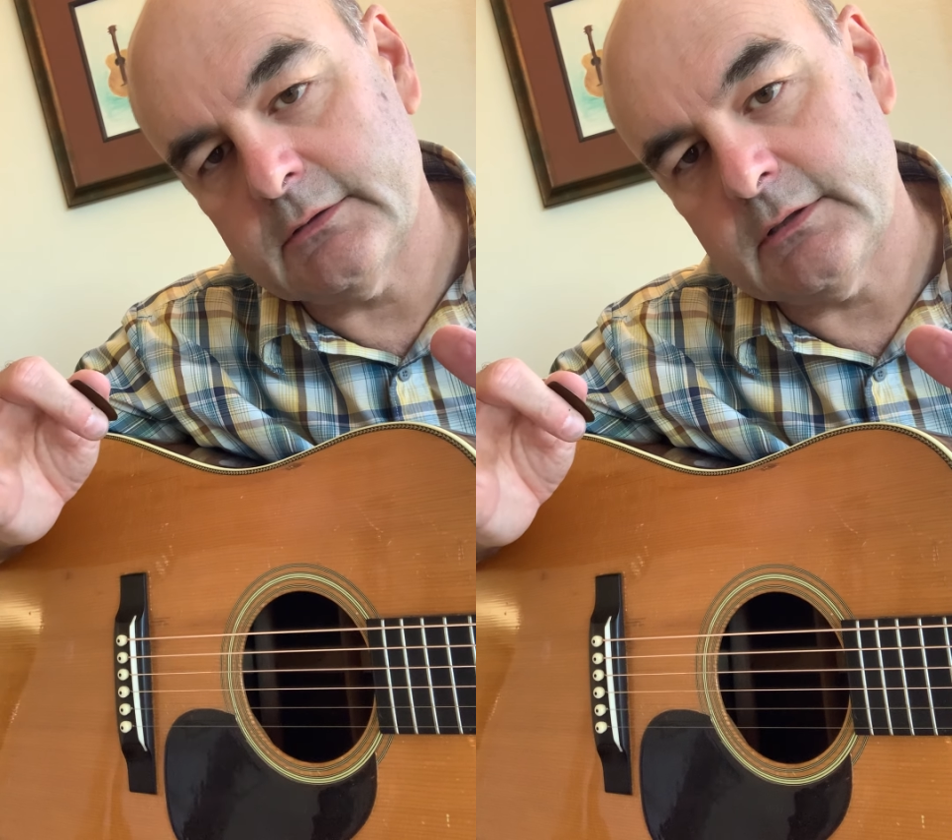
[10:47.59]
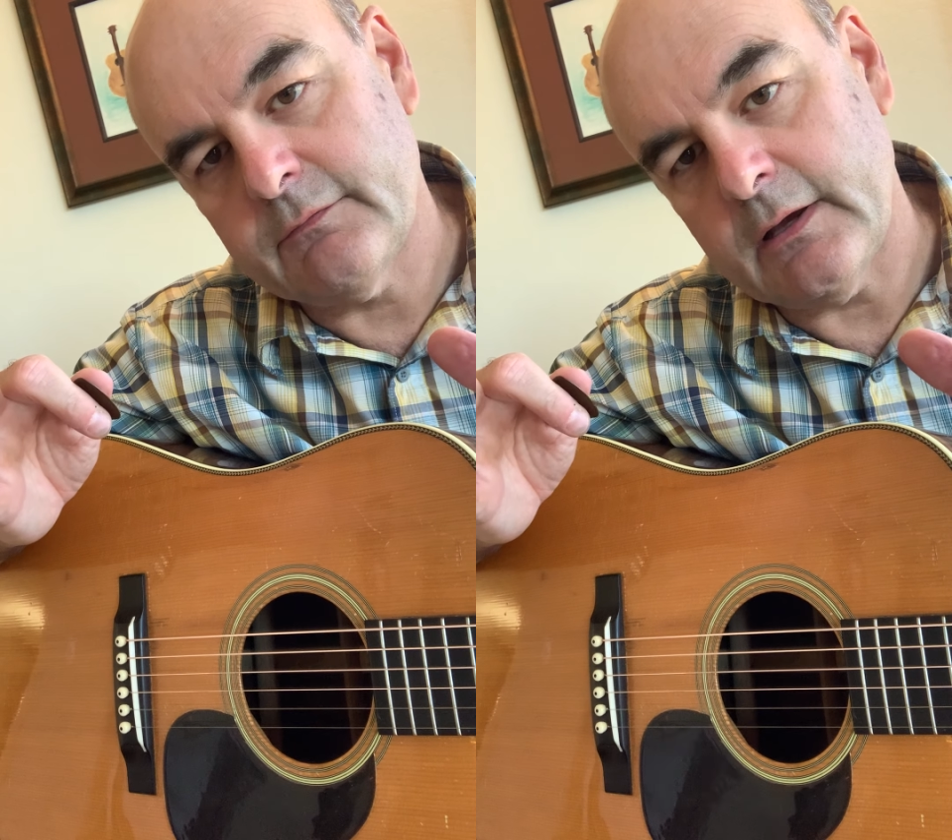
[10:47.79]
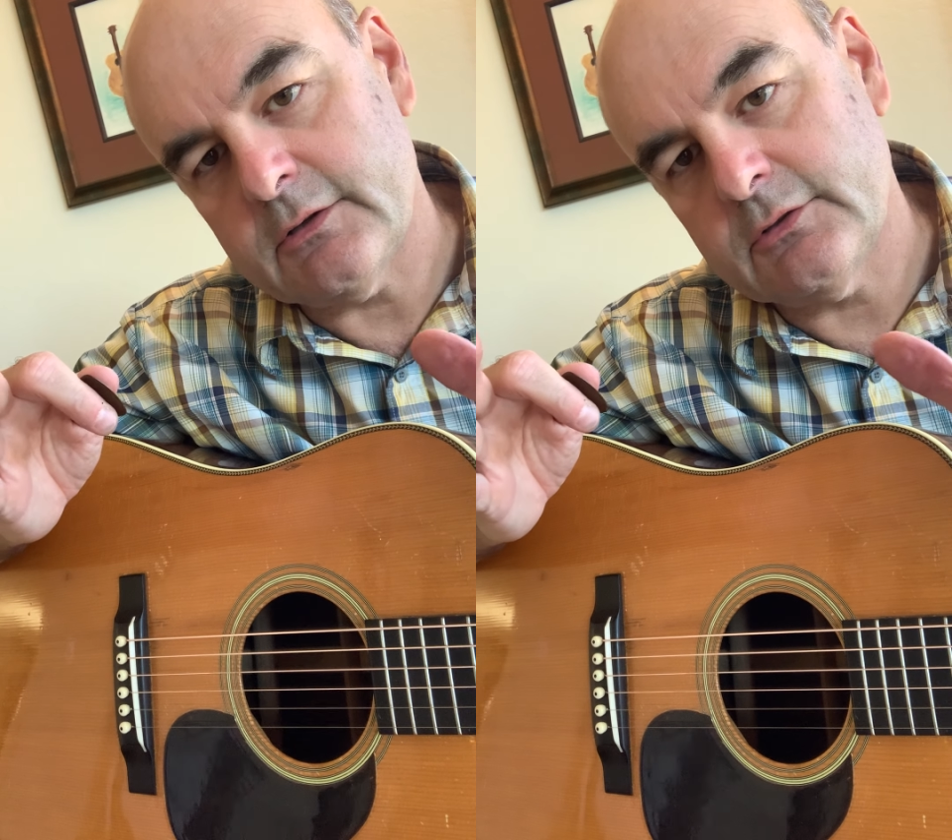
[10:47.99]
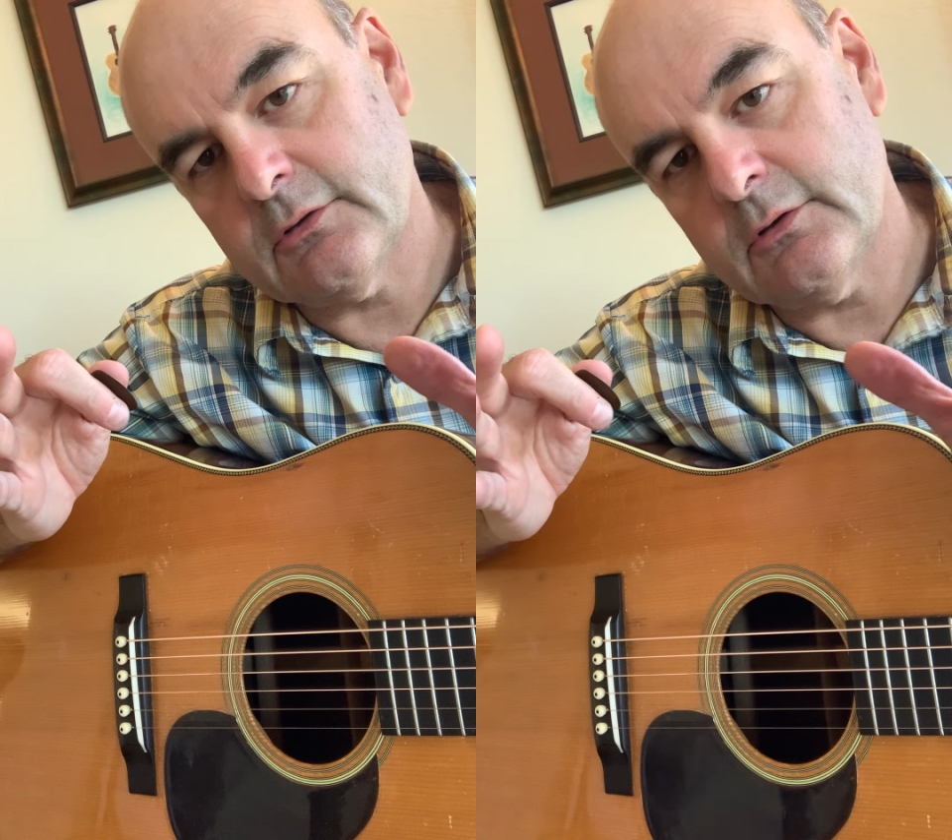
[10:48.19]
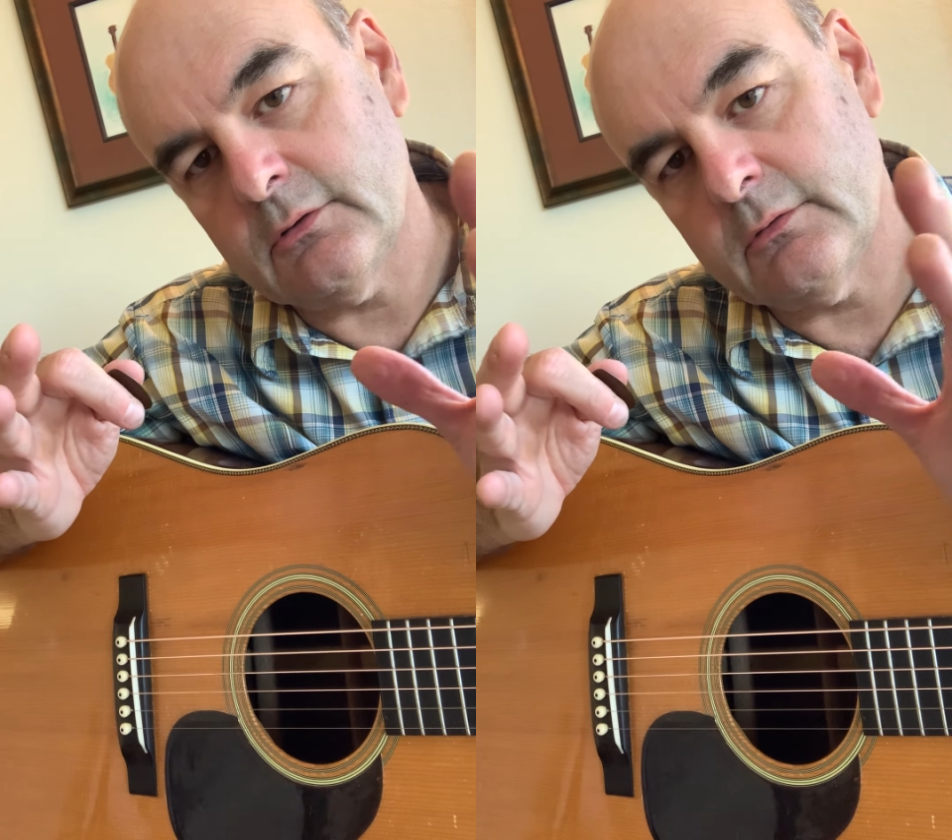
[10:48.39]
The faster you
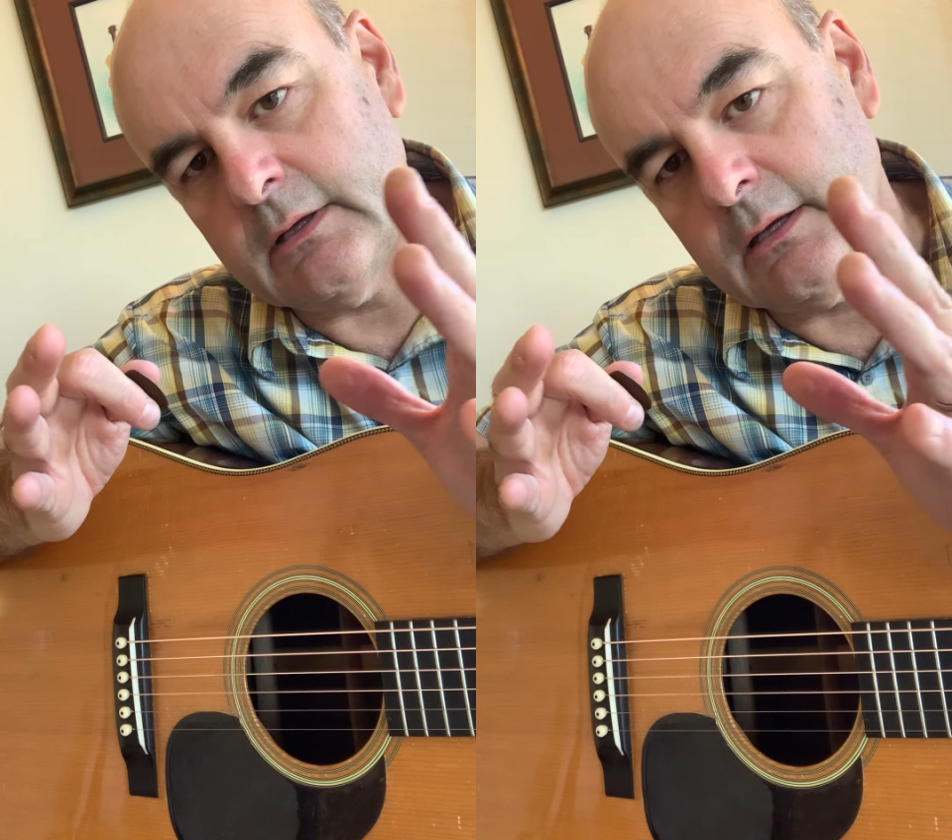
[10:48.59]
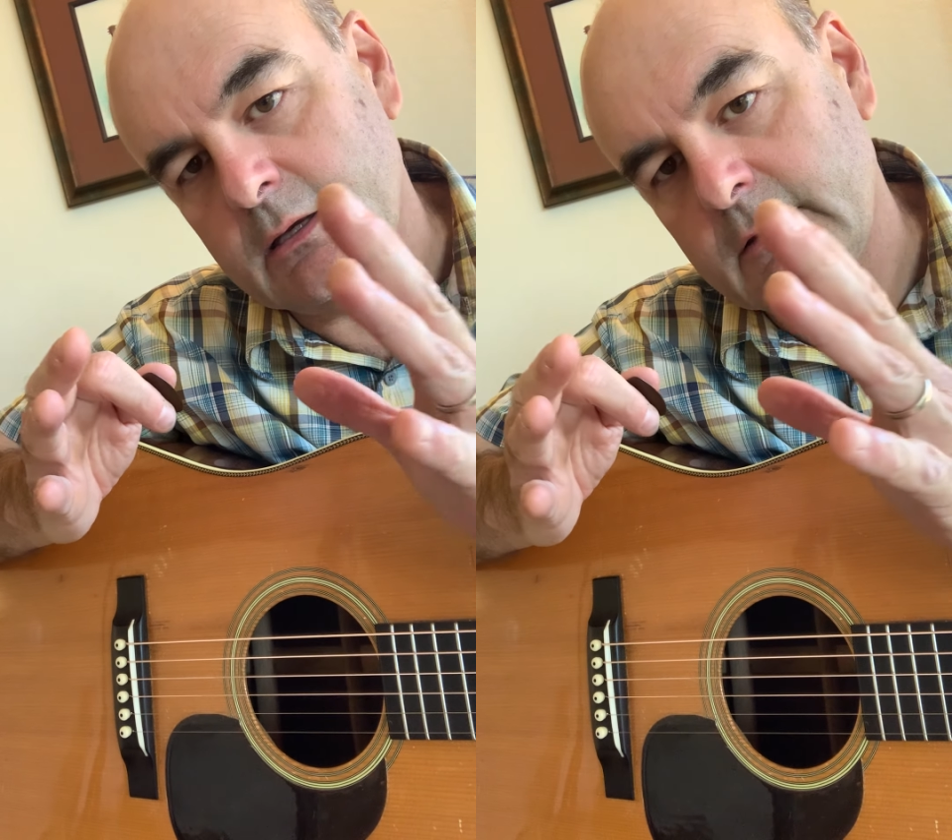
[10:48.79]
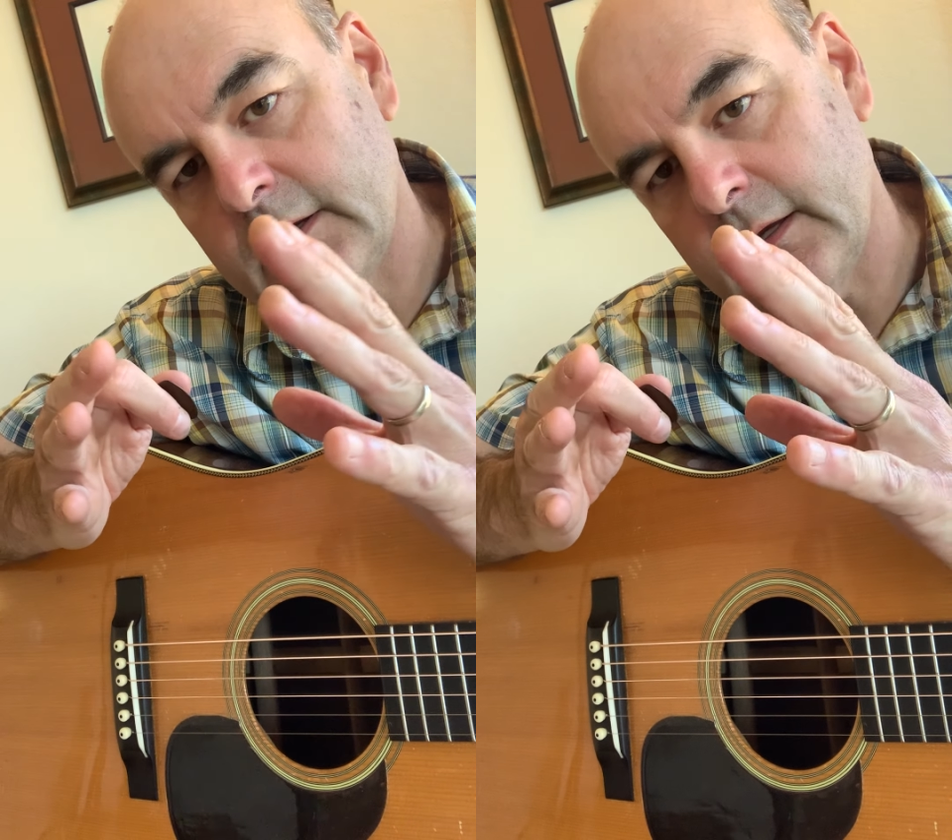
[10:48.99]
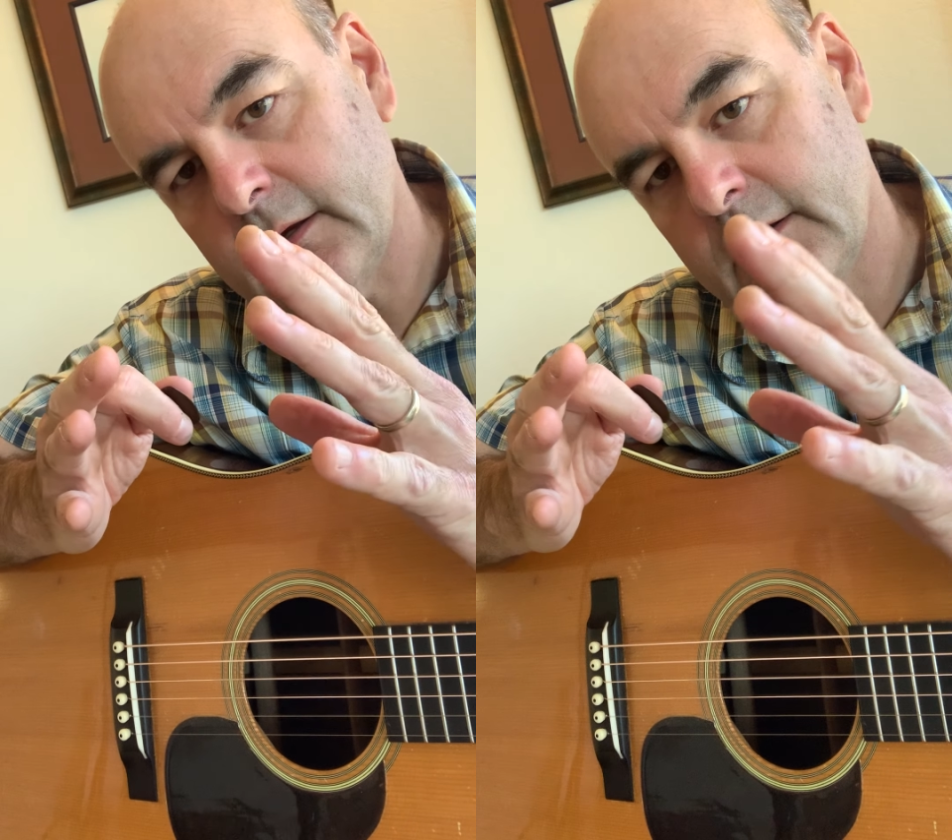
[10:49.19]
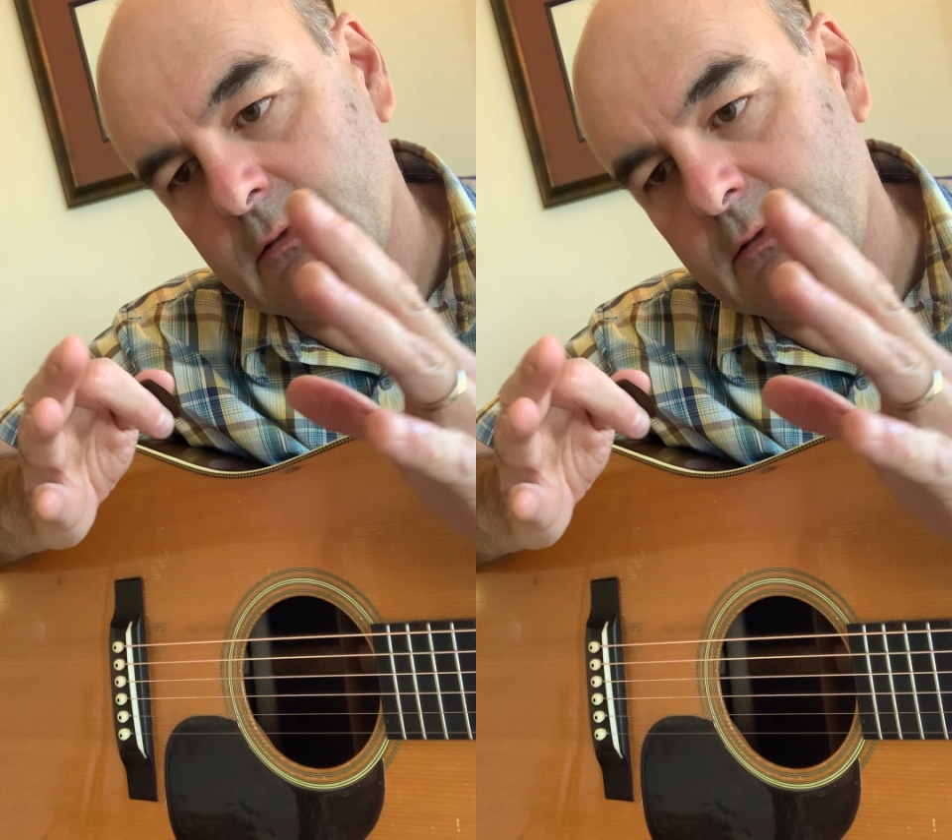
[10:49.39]
go, they